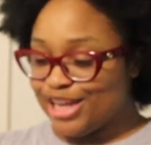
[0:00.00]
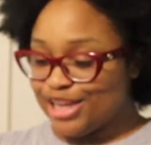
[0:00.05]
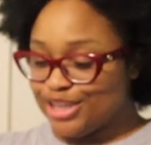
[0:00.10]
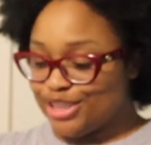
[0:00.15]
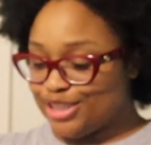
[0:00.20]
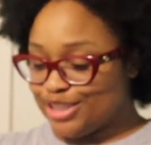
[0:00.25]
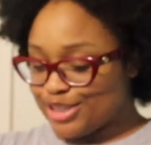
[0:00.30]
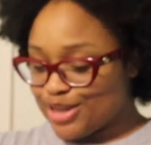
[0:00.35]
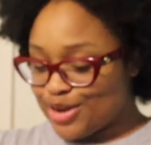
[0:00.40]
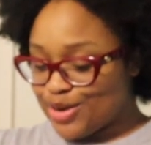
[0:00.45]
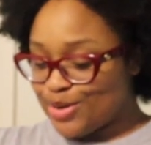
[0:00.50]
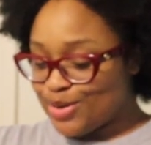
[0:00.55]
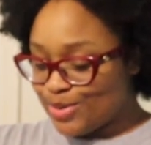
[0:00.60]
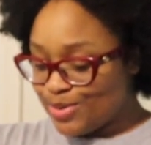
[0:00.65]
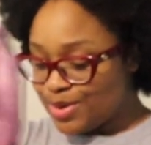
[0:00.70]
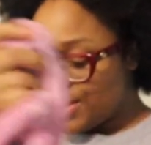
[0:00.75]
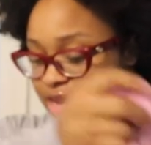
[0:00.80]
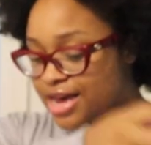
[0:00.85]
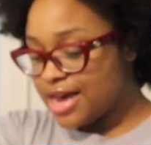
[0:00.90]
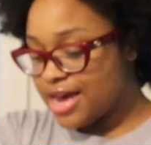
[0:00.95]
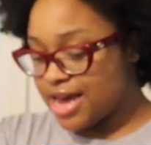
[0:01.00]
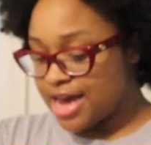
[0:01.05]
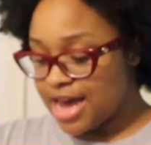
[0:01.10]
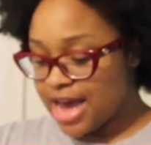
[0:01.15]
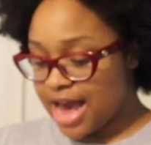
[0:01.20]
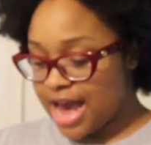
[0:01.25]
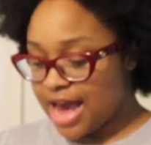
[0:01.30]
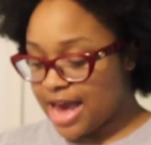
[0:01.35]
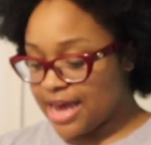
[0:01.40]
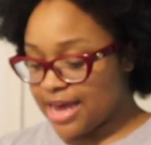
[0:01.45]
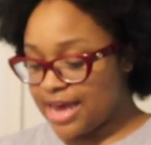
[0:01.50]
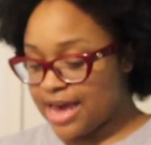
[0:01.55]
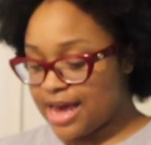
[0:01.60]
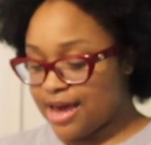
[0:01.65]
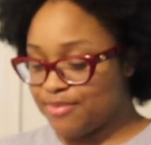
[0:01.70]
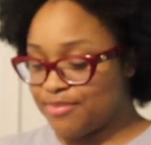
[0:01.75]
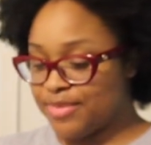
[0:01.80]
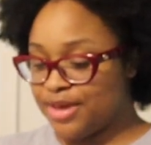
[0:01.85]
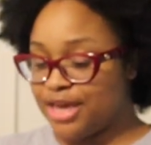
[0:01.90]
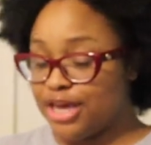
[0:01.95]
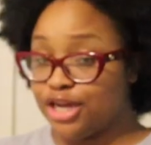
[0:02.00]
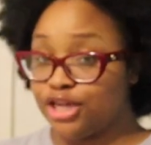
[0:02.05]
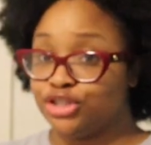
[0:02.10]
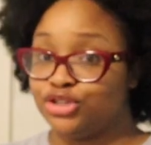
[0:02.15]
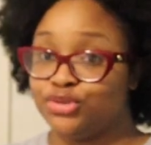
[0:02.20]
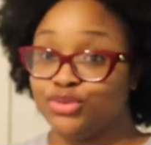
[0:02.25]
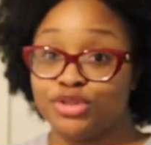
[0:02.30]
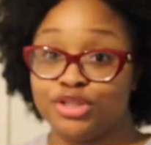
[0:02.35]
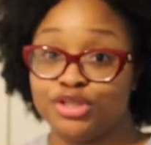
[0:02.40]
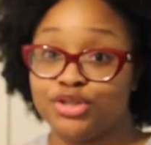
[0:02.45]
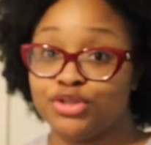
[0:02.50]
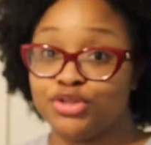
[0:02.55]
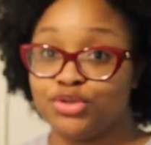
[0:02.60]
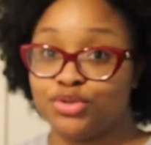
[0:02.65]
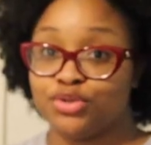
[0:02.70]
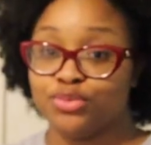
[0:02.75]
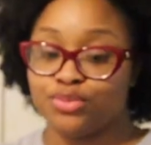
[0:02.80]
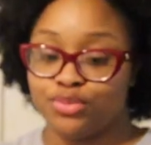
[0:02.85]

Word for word: So I got me a Juicy Couture